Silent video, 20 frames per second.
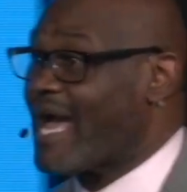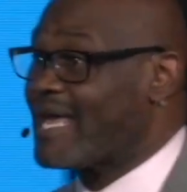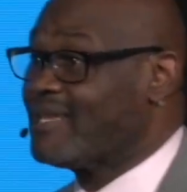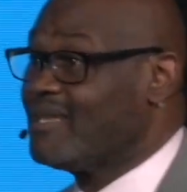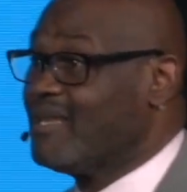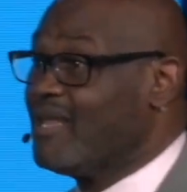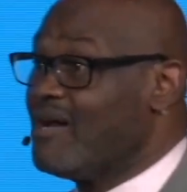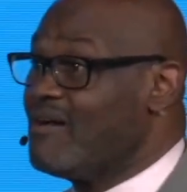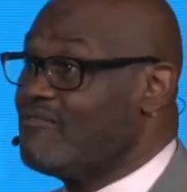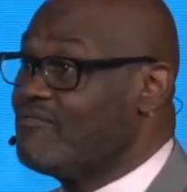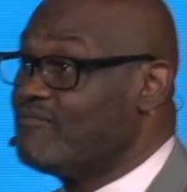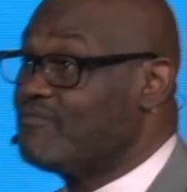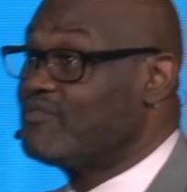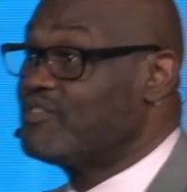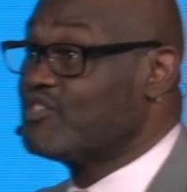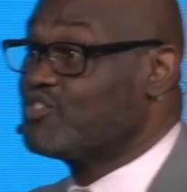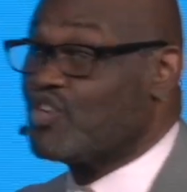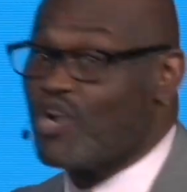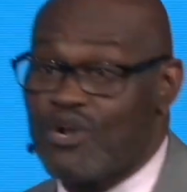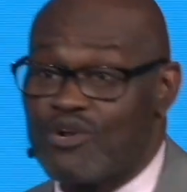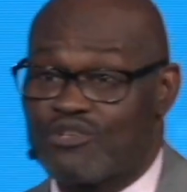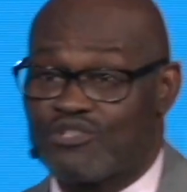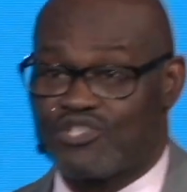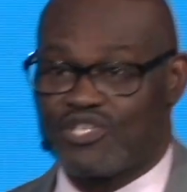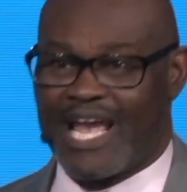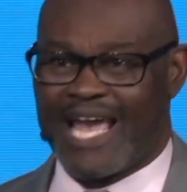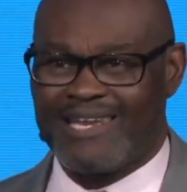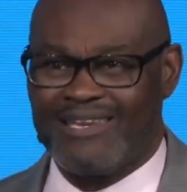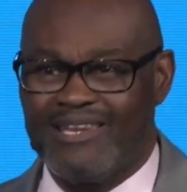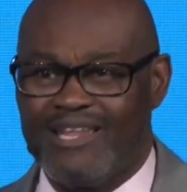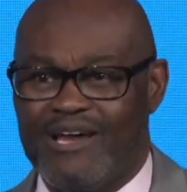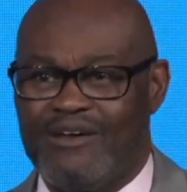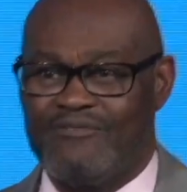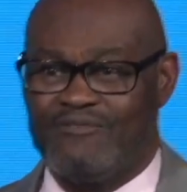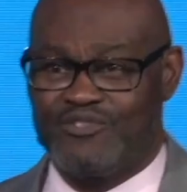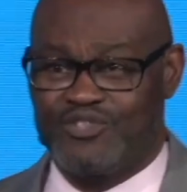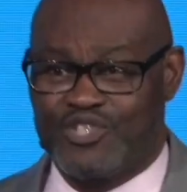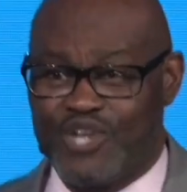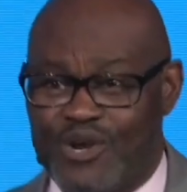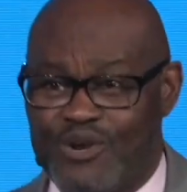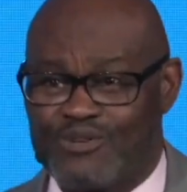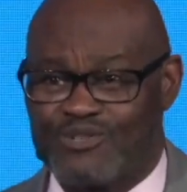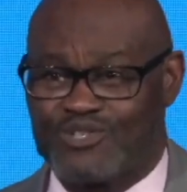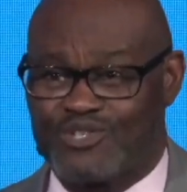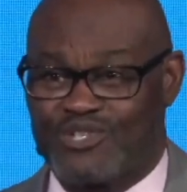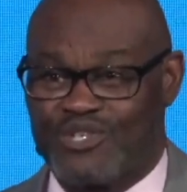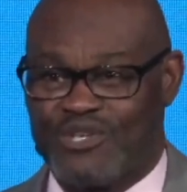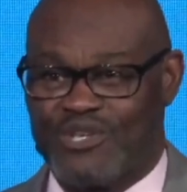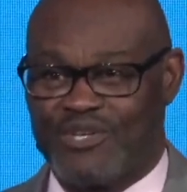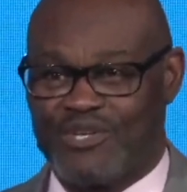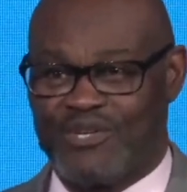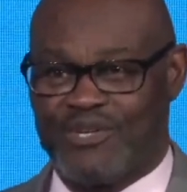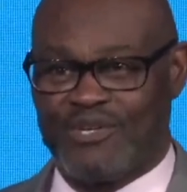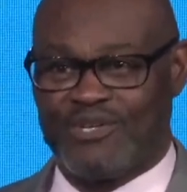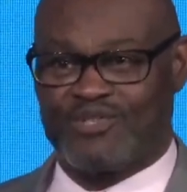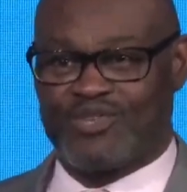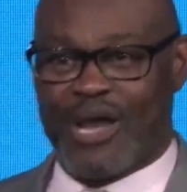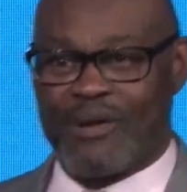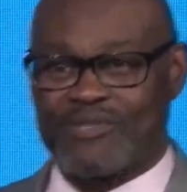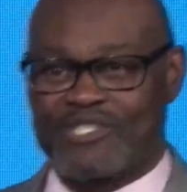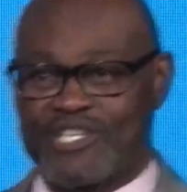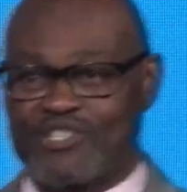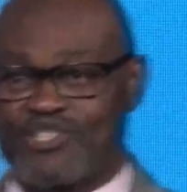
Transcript: love the church. I love church. So I was at